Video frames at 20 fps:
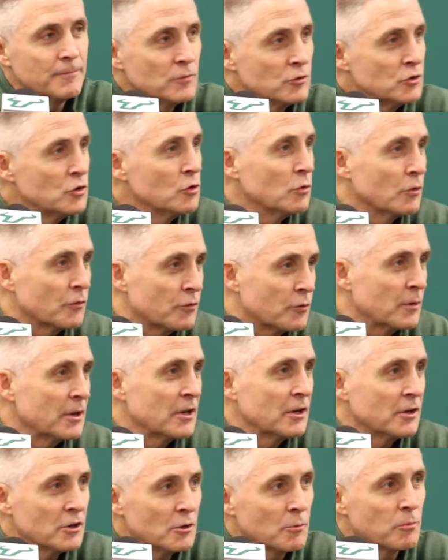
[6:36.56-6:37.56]
two or
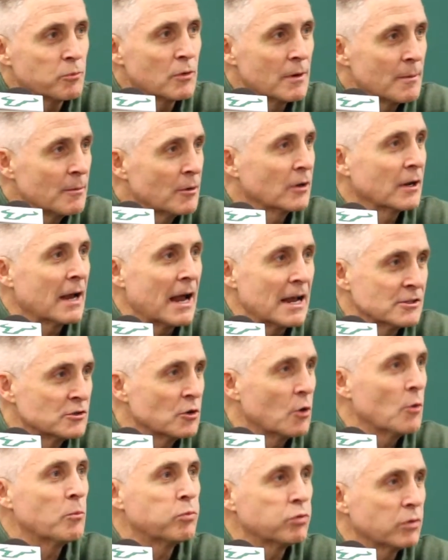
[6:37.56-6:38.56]
three of your perimeter guys
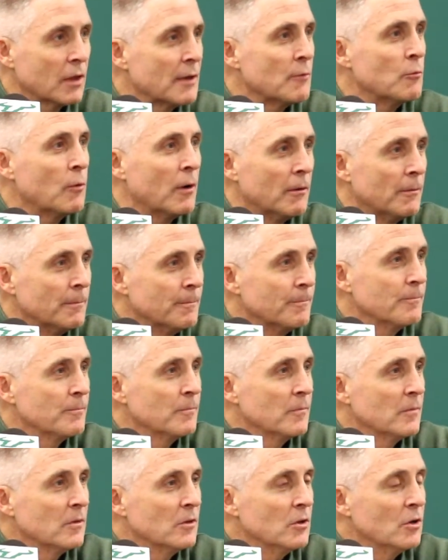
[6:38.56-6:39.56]
don't play well.
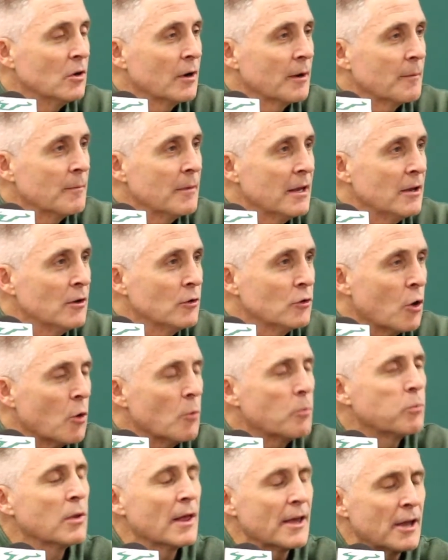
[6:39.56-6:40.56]
You know what I mean?
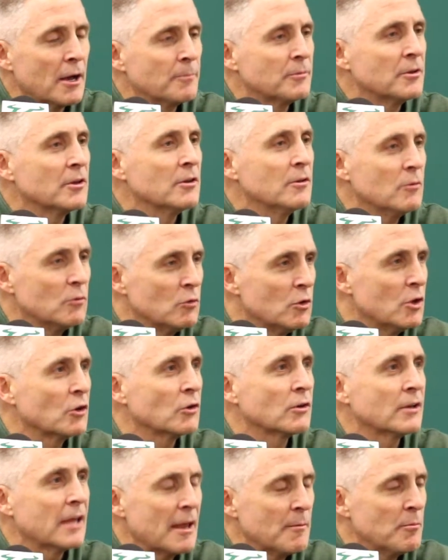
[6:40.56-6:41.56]
Don't play up to
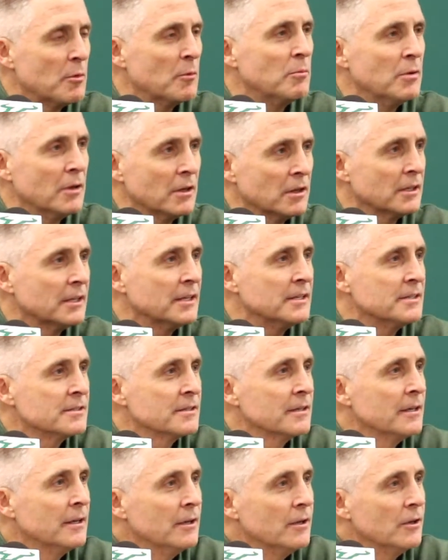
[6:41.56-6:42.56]
their
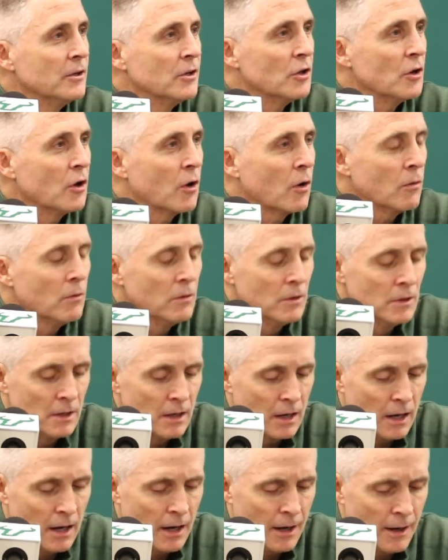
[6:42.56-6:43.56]
capabilities, you know.
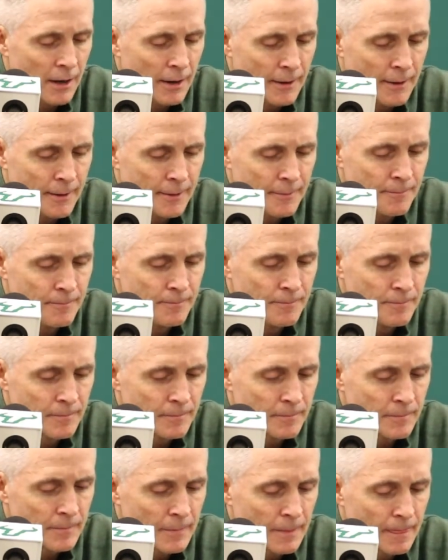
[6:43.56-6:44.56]

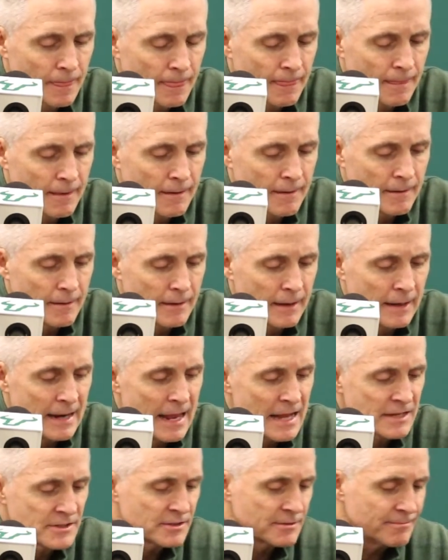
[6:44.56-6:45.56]
And
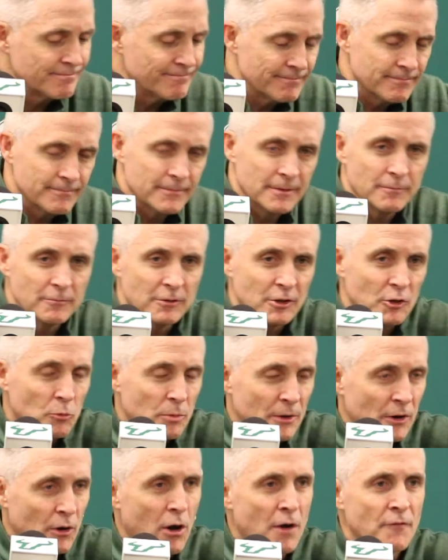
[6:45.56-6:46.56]
that's a little
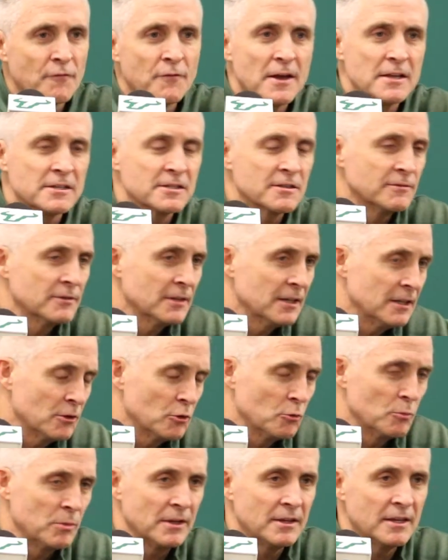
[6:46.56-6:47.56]
bit offensively, a
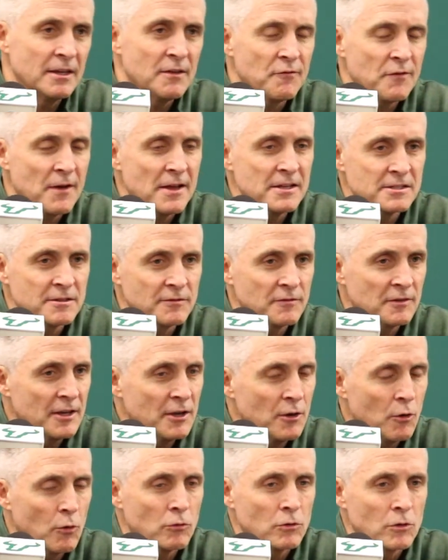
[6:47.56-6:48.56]
little bit
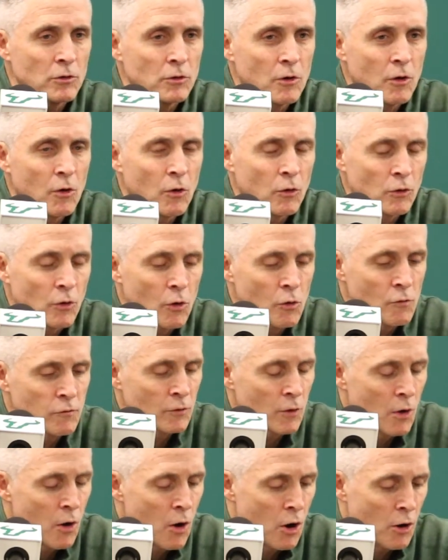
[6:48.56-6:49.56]
defensively, or
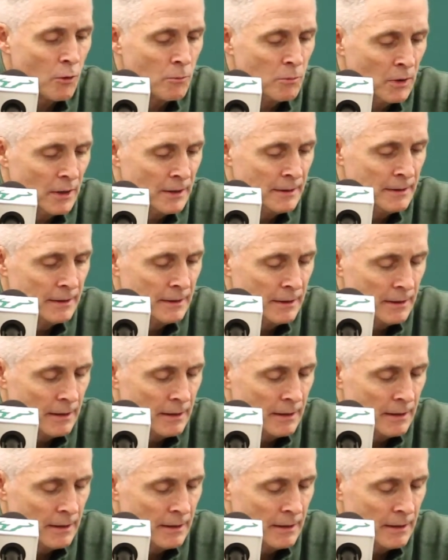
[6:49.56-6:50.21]
overall. But,